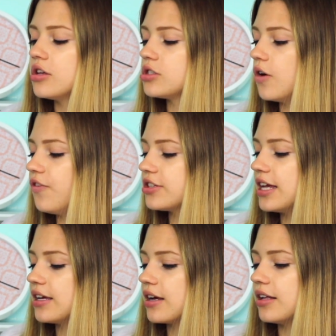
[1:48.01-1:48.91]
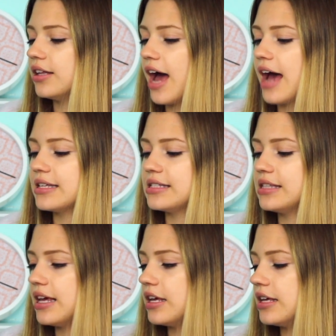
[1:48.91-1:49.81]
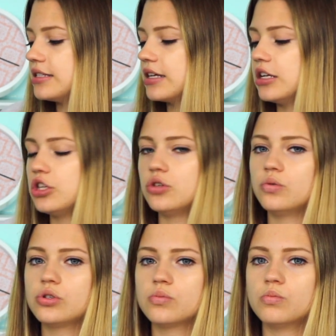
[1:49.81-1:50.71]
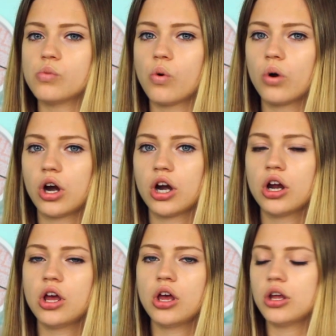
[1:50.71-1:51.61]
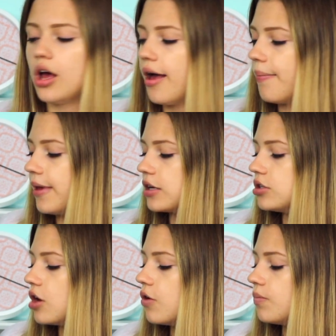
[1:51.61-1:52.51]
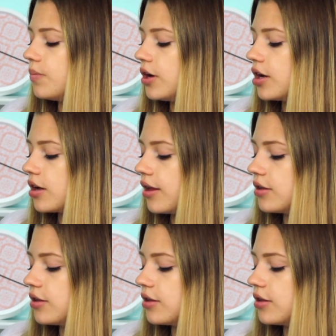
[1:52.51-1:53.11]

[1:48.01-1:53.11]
So if there's like a class that is gonna use more like notebook,